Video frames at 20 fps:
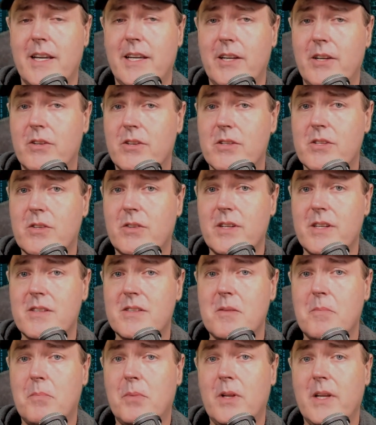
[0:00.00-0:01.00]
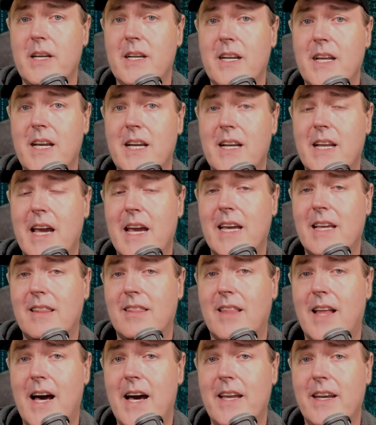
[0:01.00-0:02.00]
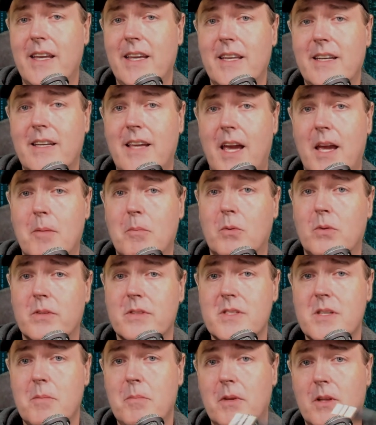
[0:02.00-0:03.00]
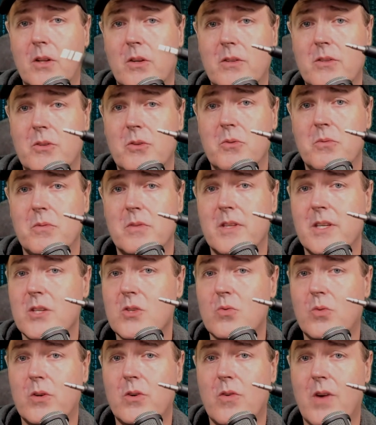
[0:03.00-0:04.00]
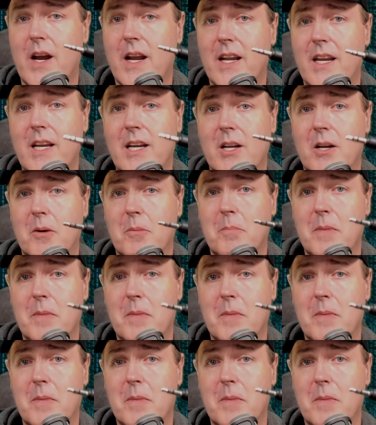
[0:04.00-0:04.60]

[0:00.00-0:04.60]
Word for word: you're just going to simply need a line-in cable similar to this one right here.